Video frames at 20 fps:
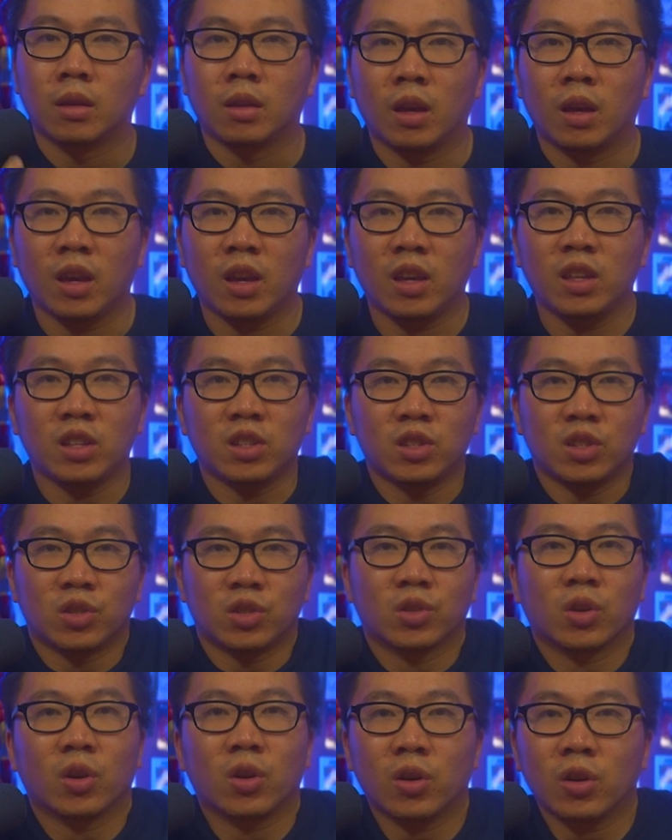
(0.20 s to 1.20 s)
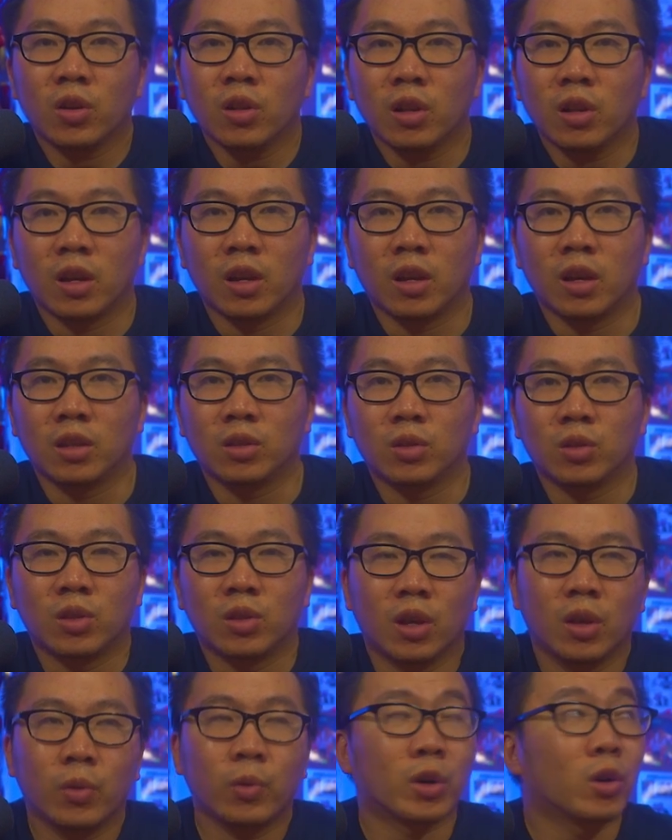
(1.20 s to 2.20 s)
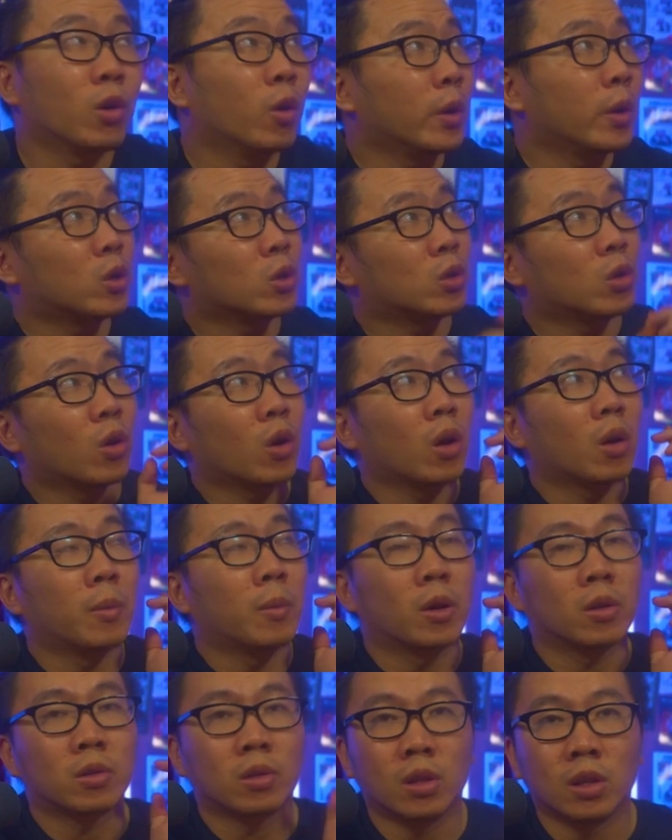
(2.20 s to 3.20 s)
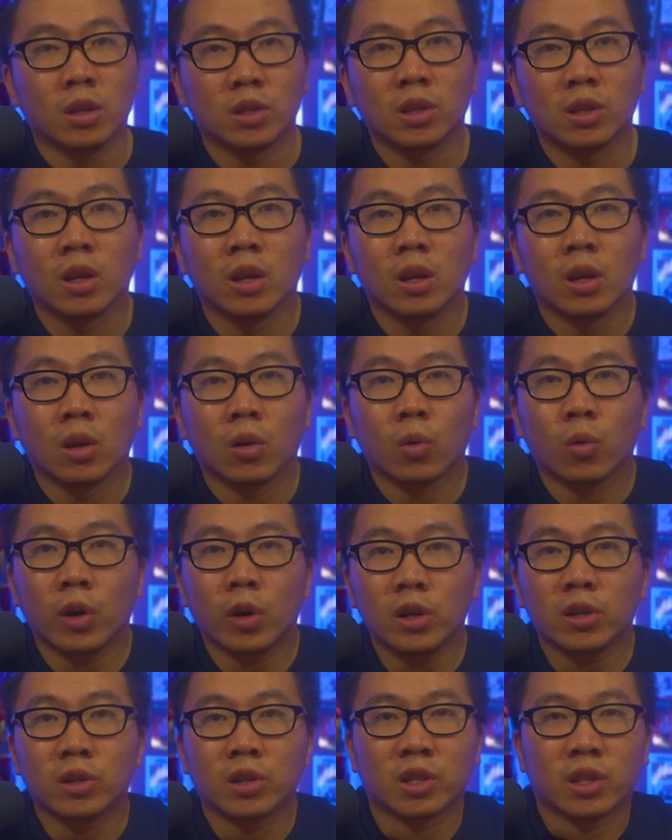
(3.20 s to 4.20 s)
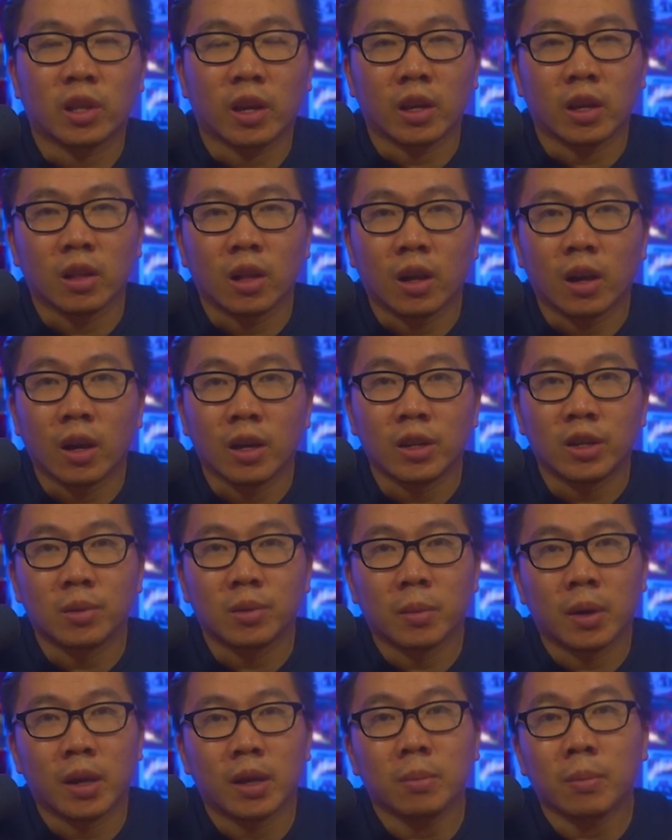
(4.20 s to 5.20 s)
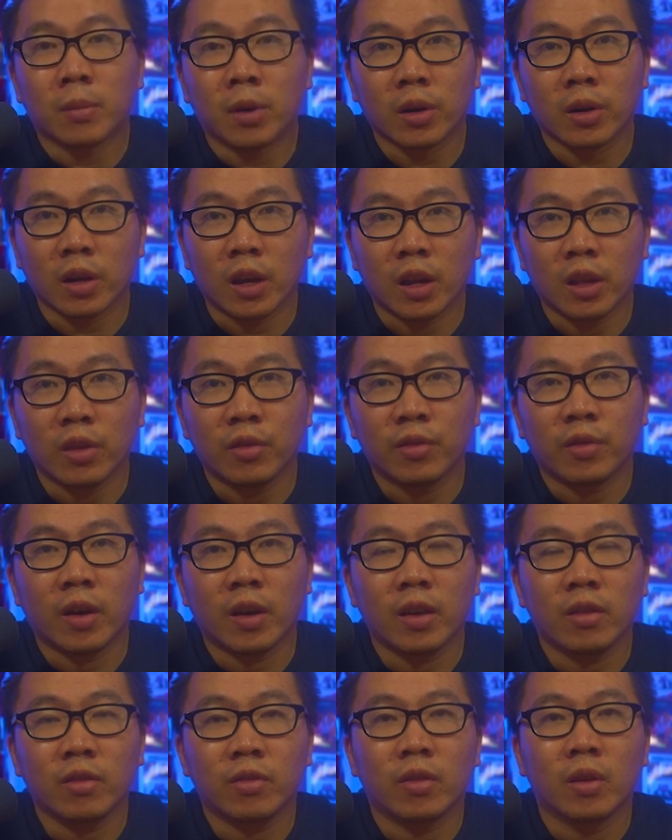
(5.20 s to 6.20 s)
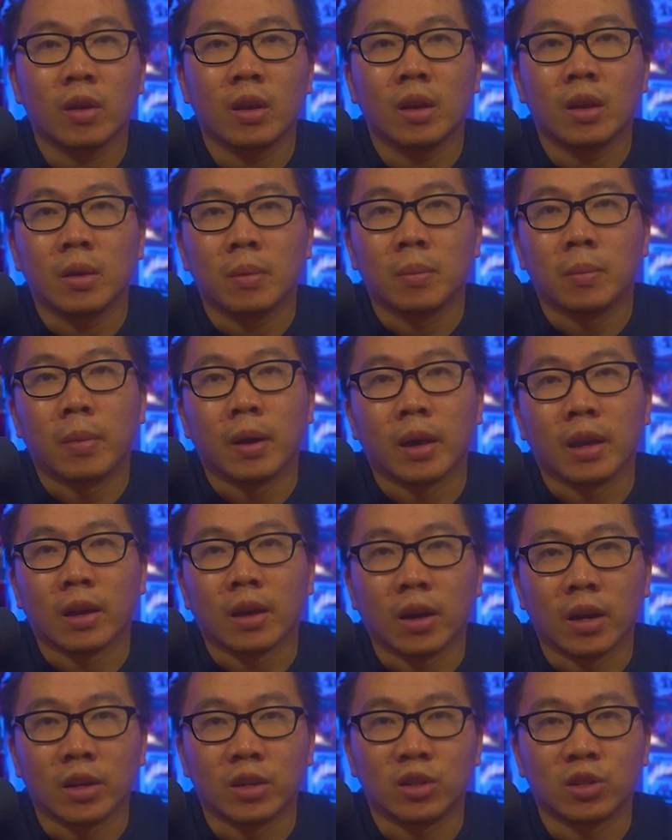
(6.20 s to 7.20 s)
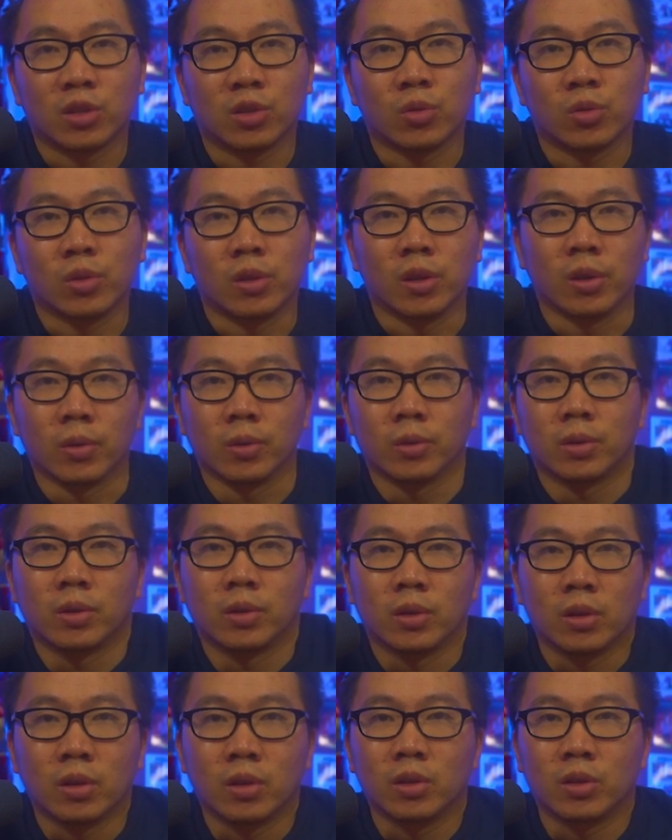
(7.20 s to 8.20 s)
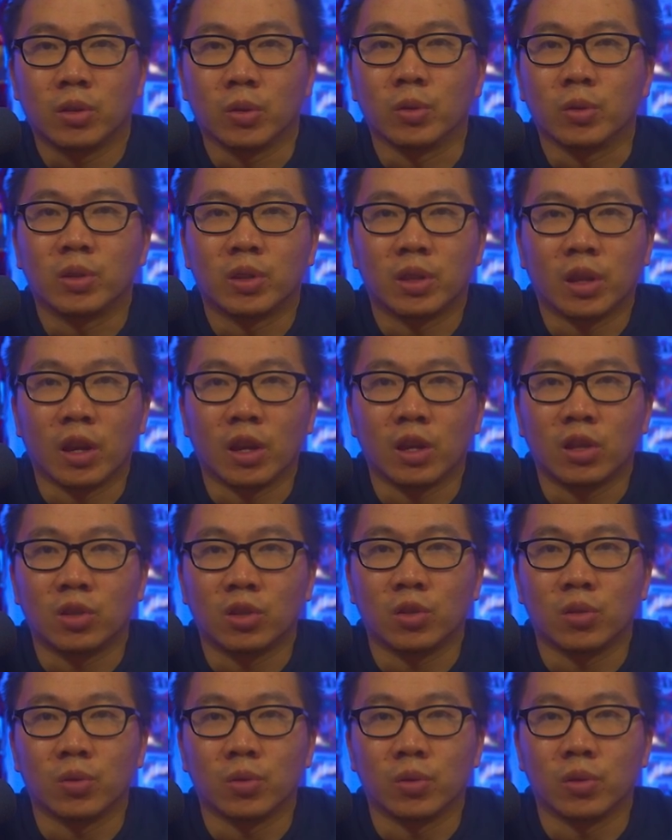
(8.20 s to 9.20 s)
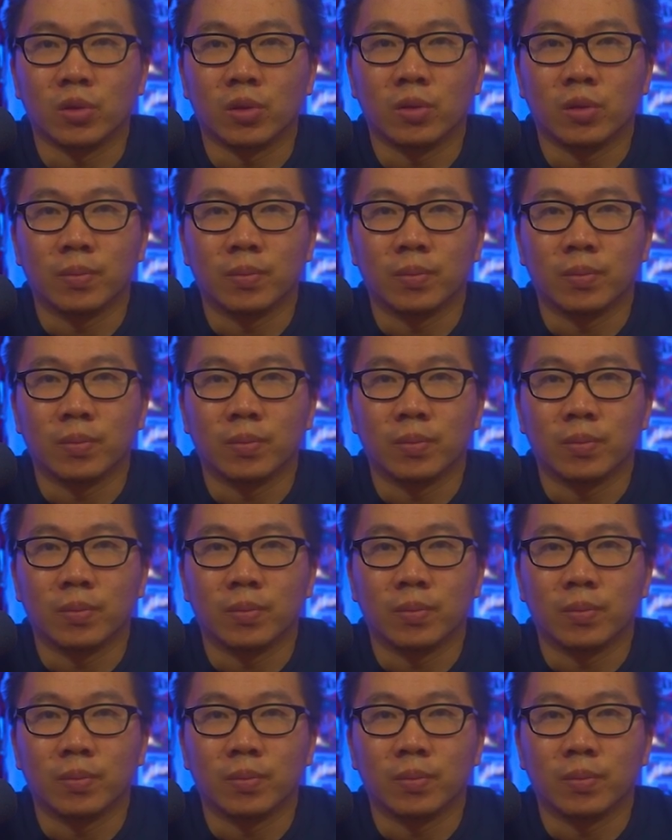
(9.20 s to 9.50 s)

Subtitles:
Hey, this is Carl, and today we're going to talk about this quarter scale Iron Man Mark 85 by Iron Studios. So stay tuned.